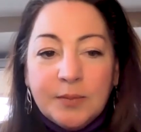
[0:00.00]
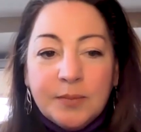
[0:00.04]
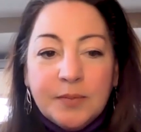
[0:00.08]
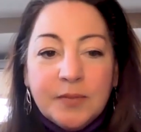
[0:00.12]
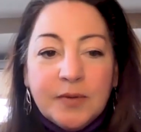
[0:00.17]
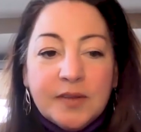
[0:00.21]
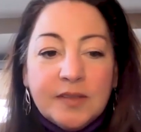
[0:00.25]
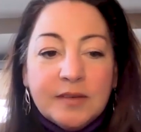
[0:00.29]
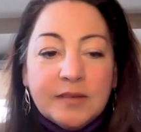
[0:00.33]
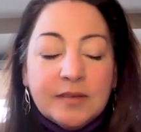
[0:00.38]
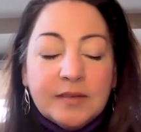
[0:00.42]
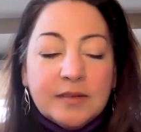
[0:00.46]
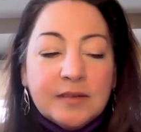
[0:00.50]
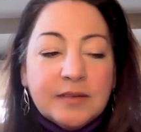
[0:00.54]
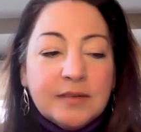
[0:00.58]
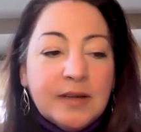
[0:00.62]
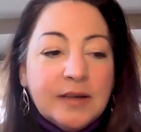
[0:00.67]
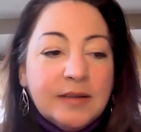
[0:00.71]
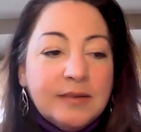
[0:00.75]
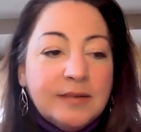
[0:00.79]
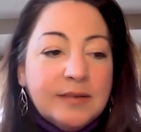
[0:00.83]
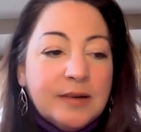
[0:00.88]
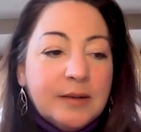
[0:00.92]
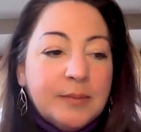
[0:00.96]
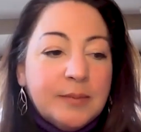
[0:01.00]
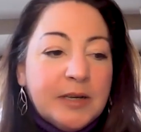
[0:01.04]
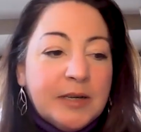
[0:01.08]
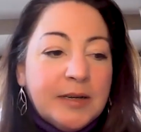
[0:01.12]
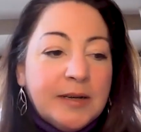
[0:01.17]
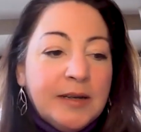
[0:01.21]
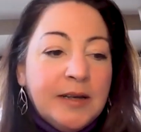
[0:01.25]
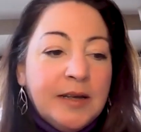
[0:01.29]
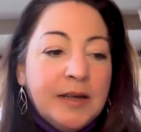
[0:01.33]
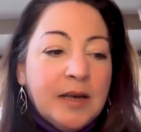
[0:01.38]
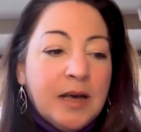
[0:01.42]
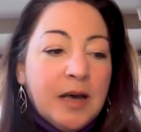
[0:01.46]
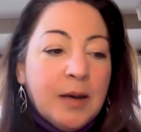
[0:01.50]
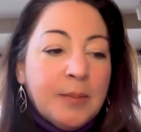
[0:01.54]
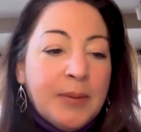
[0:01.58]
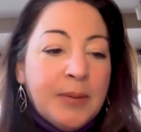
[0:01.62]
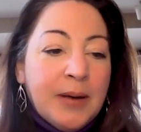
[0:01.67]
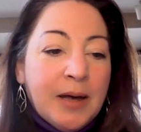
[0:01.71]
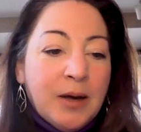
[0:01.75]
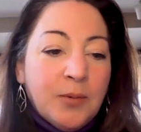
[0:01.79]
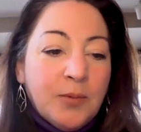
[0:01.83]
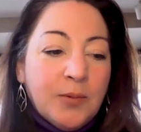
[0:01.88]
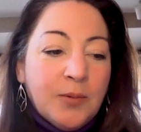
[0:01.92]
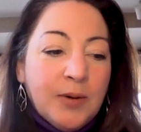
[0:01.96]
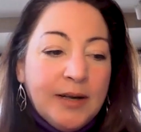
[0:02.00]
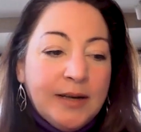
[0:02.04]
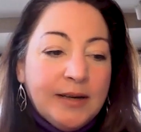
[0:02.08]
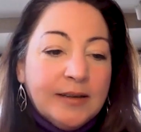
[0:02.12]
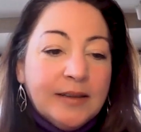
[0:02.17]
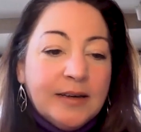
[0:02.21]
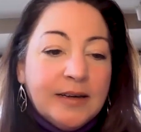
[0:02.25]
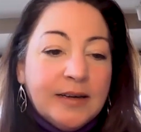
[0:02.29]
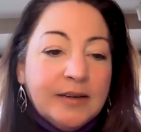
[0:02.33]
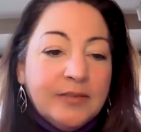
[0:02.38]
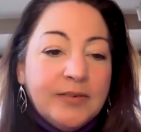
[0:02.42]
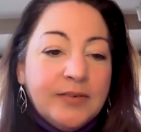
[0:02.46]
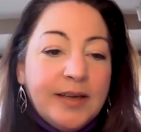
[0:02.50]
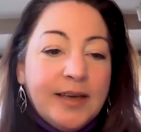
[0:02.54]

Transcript: at the Success Summit about White Glove.